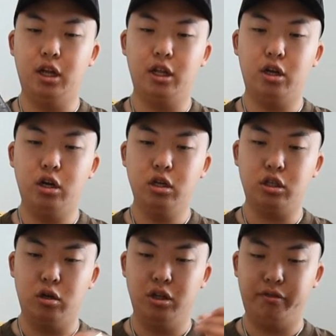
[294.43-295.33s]
leather,
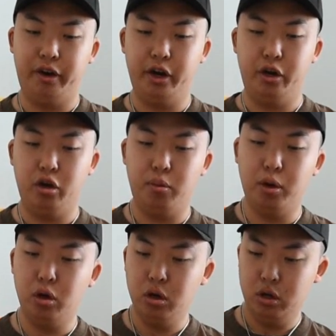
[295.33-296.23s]
so it's very
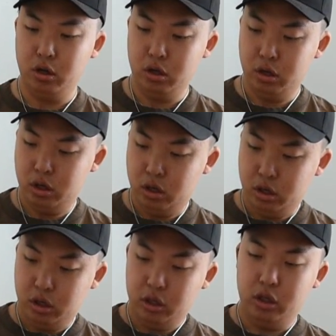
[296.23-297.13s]
durable.
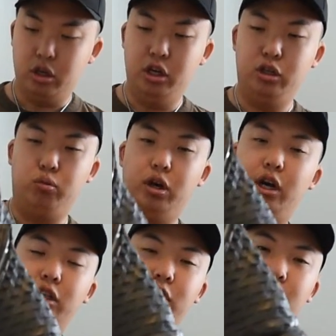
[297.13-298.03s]
There is
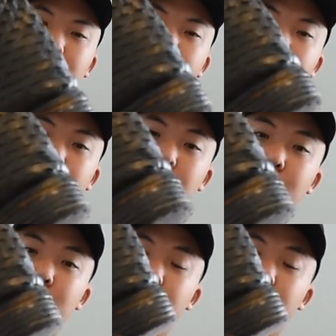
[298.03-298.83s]
wear and tear, but